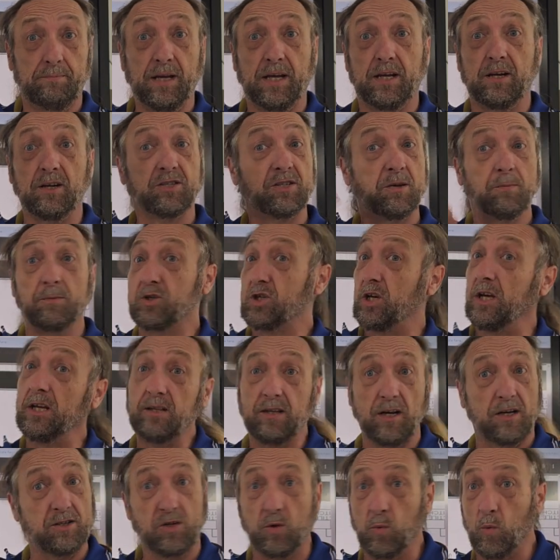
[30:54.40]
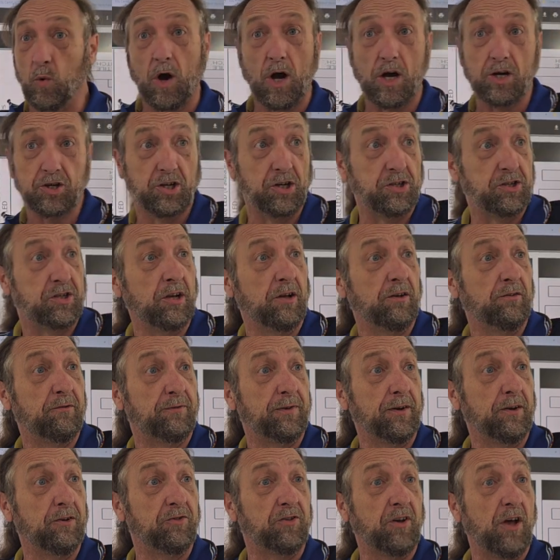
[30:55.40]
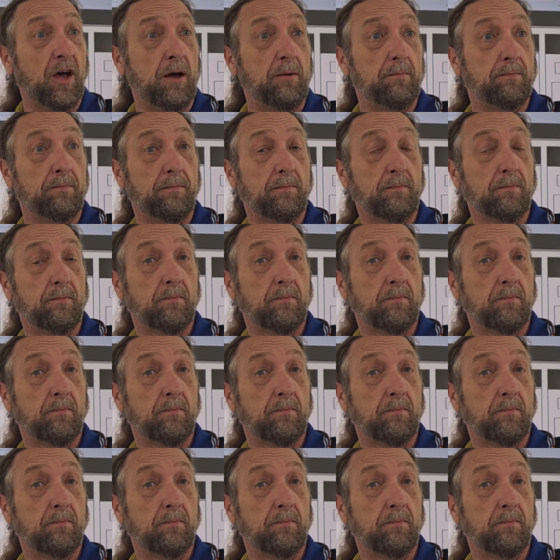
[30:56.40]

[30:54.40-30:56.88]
because the machine doesn't wash until it fills up.